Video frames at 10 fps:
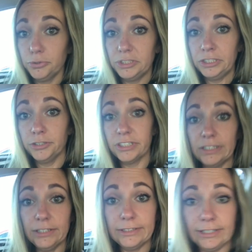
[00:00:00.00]
senior
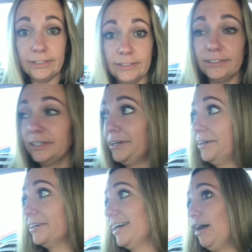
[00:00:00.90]
citizens
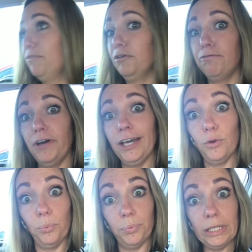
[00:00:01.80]
having a fight
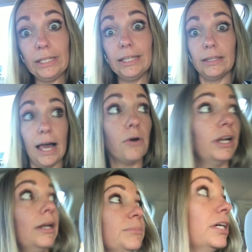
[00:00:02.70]
really loud,
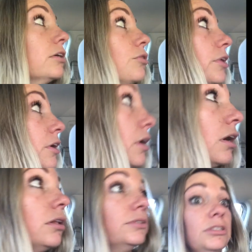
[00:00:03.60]
and I'm telling you, they're
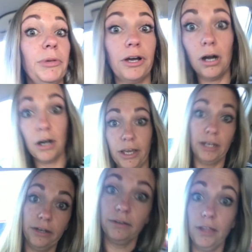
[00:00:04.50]
not close to my car and I
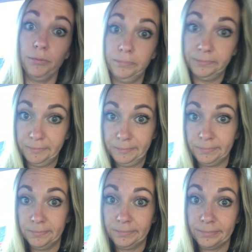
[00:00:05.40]
can hear them.
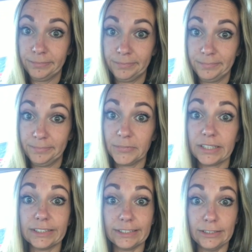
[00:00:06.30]

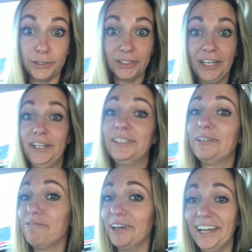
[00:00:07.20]
The senior
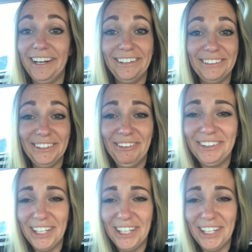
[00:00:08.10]
citizen fight. I don't know if